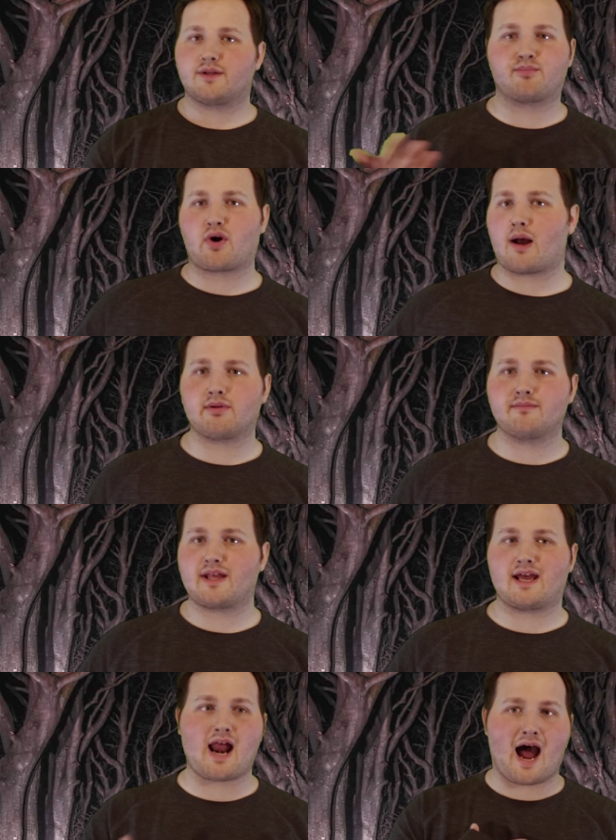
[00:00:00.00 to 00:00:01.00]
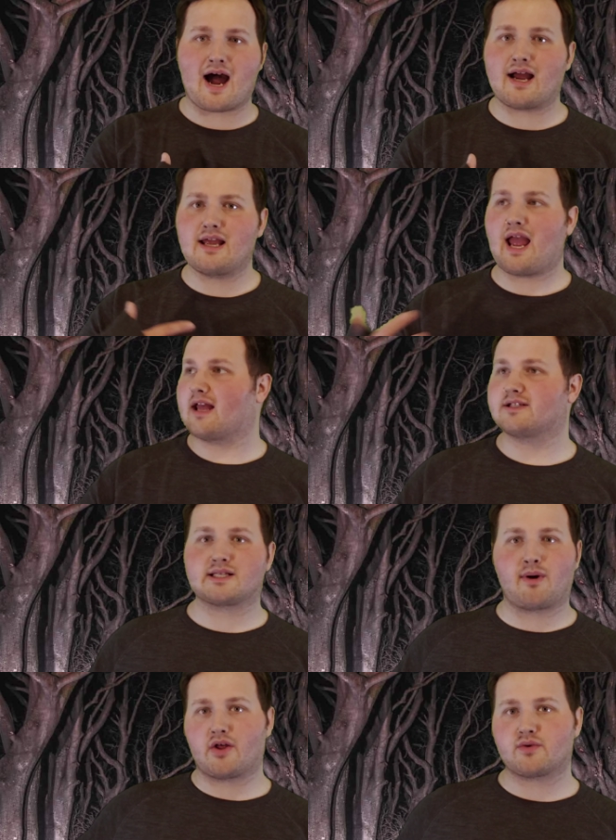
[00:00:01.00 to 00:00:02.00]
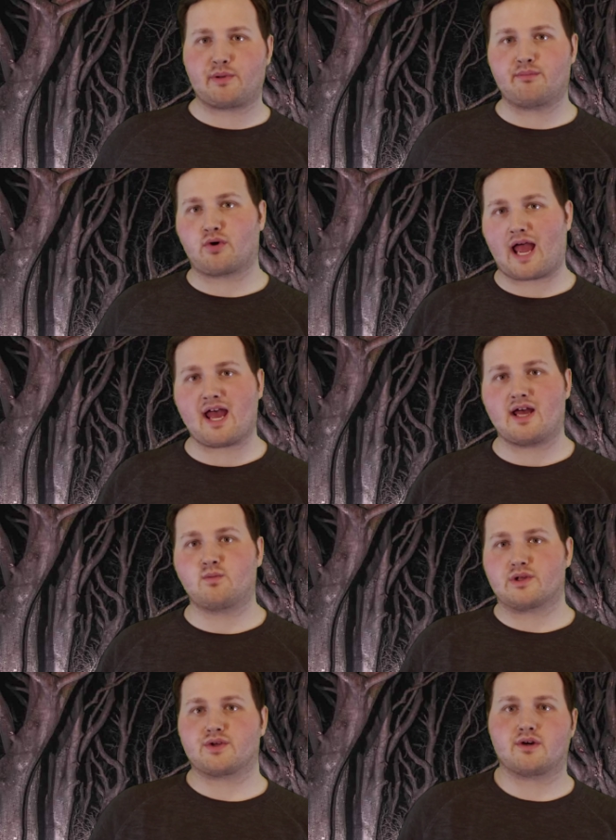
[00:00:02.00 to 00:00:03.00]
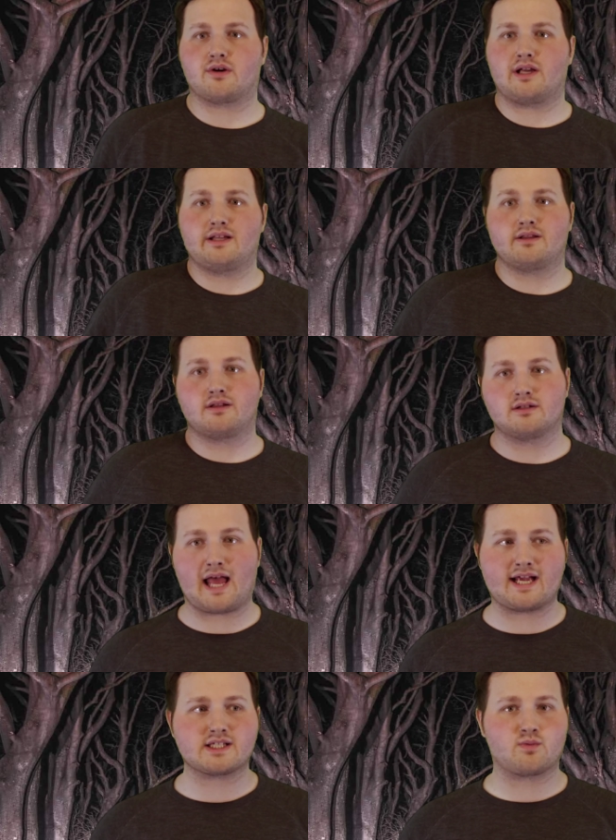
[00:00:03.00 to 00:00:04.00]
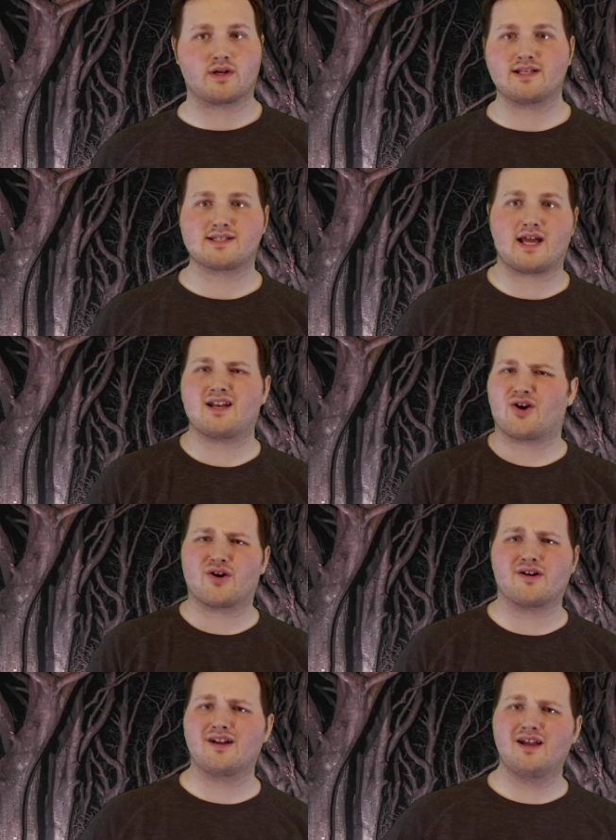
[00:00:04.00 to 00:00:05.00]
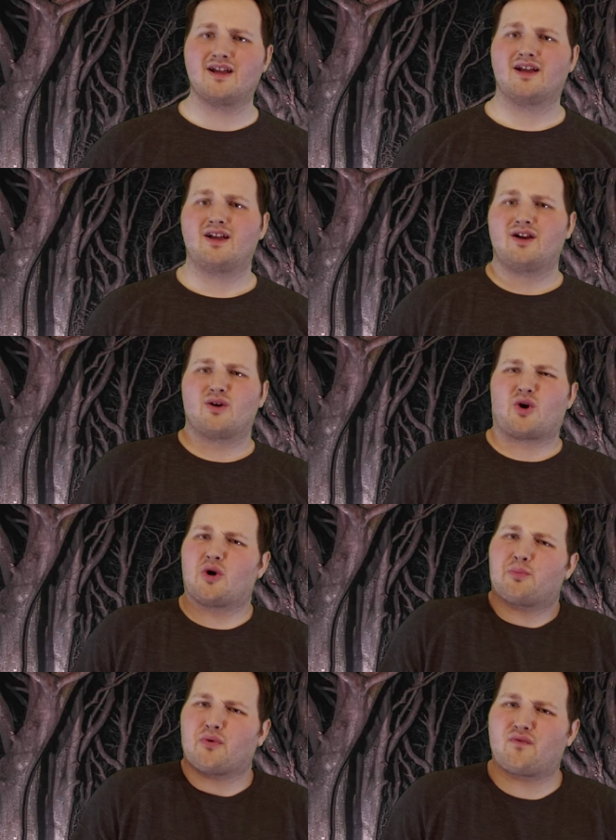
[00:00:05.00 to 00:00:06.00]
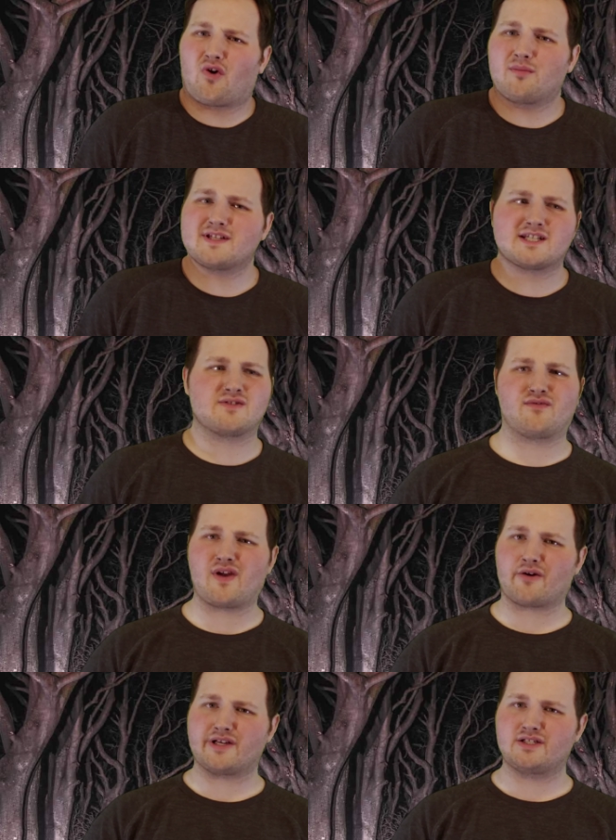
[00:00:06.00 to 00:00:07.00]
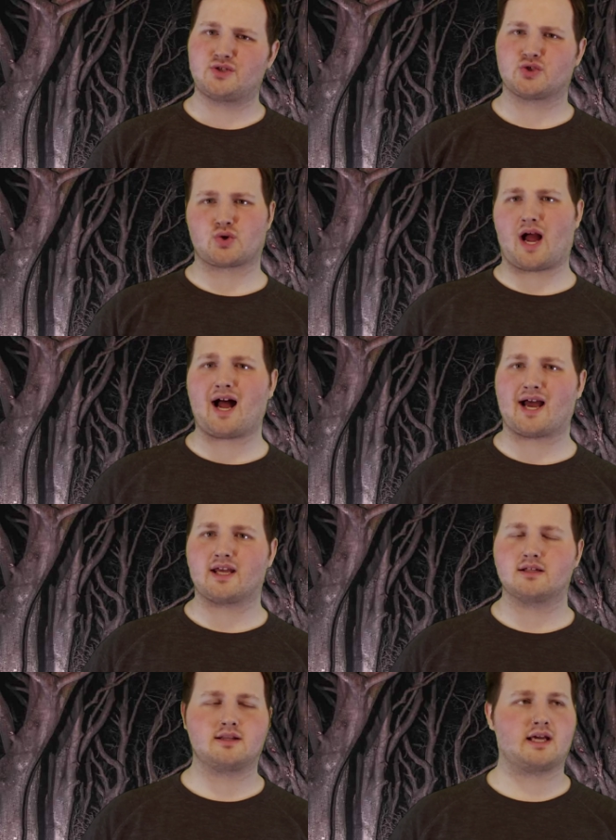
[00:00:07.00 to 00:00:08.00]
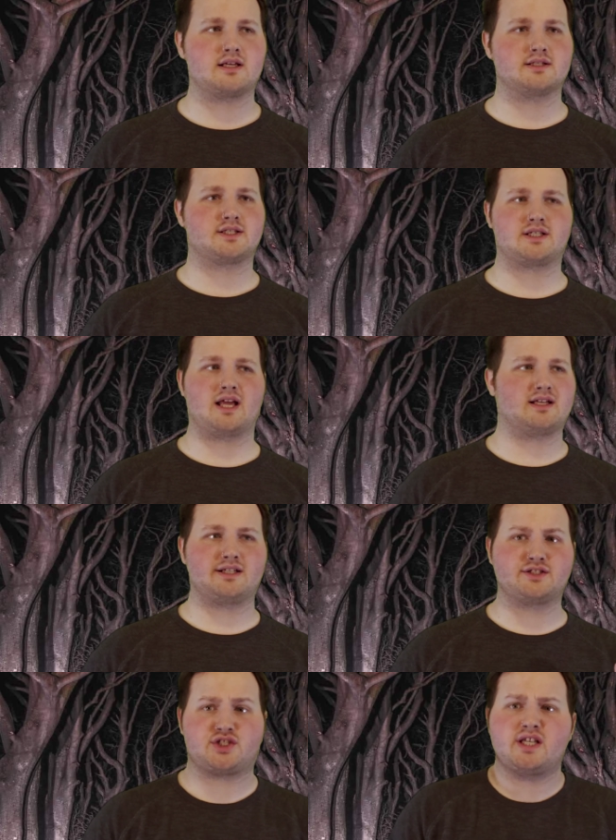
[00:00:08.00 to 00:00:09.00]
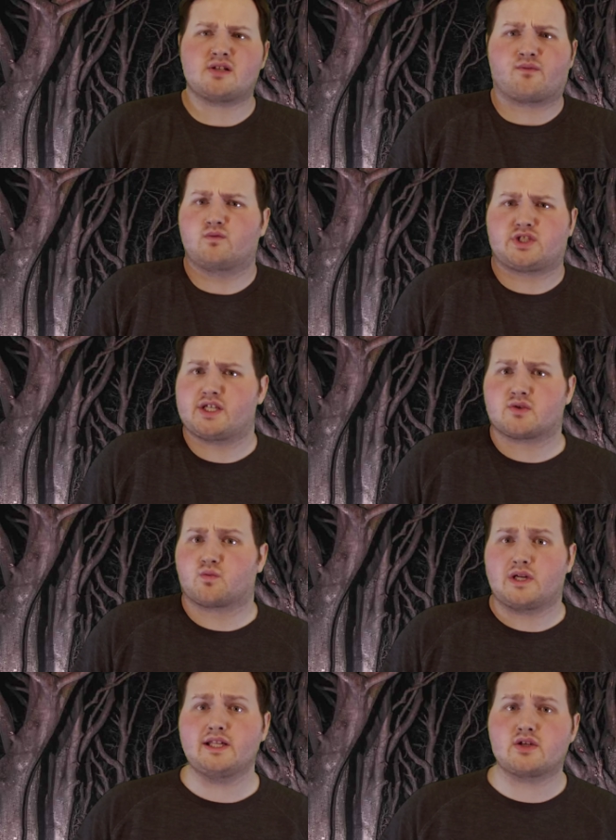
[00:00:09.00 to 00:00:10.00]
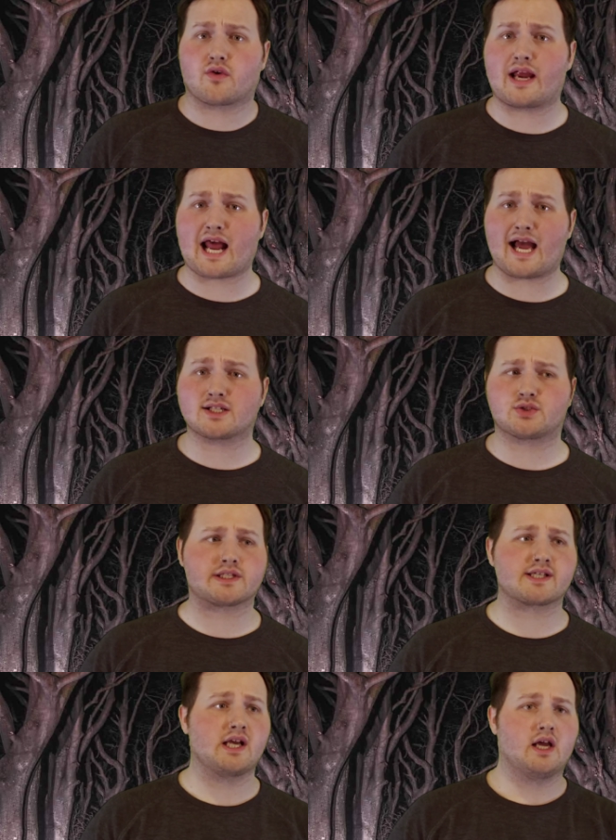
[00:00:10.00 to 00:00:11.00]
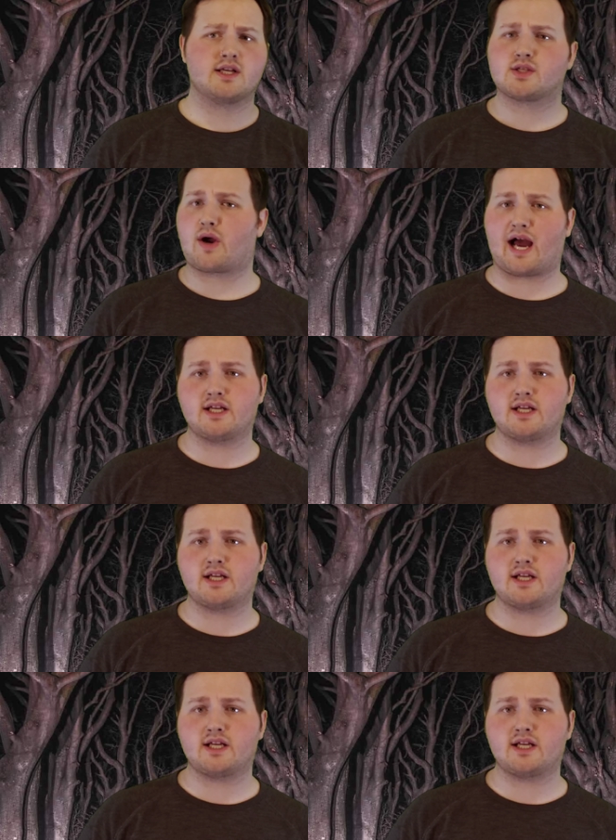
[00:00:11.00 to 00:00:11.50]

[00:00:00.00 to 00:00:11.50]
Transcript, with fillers: And the problem that I and some other people had with her in the last one is that her her performance is very dry. Like, and she's a she's a really great actress.